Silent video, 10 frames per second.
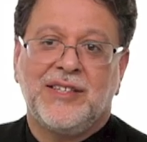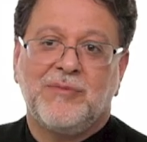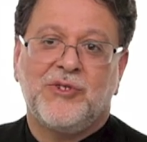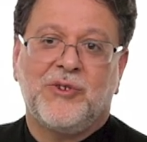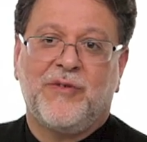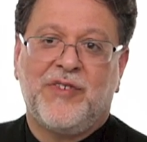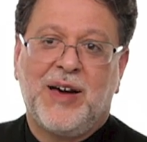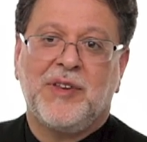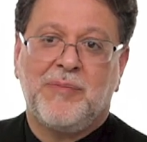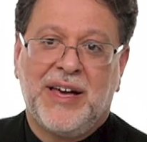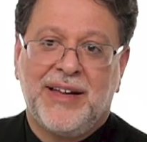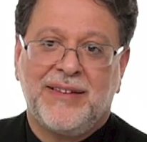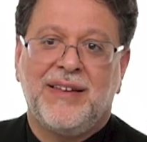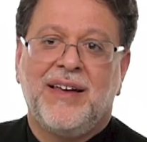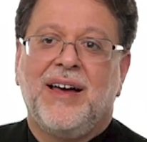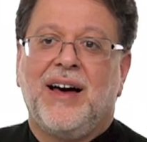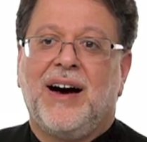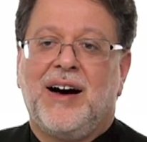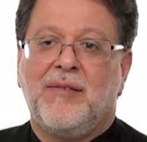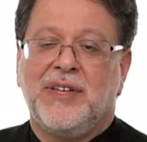some sort of family pet.
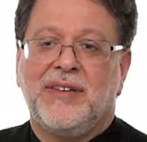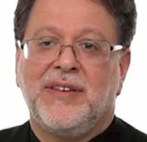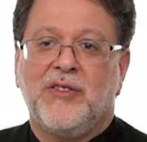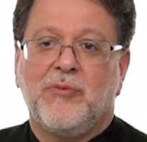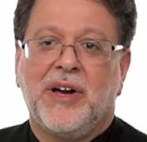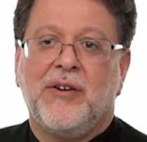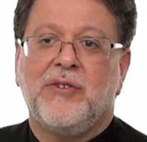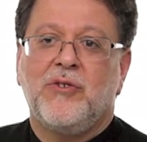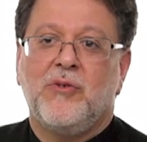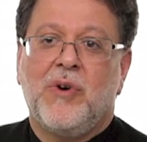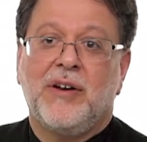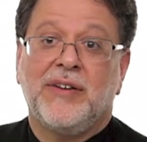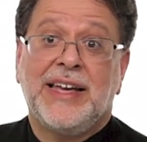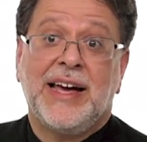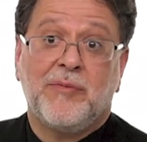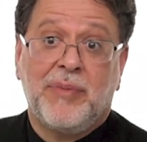Um, and it's either parents who want to get a